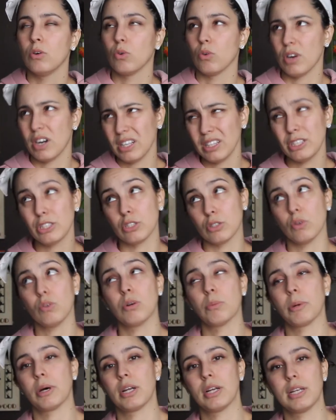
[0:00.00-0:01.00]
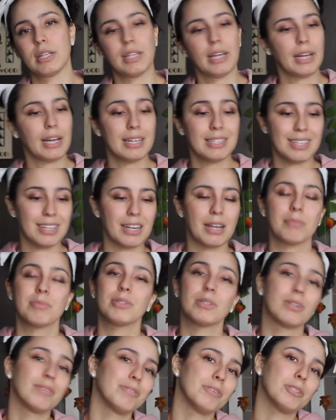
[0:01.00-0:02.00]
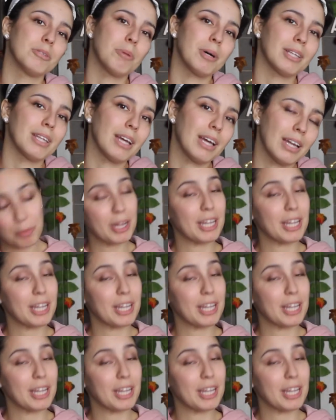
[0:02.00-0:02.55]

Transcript: or at least known about it. And like I said, I'm still confused about that.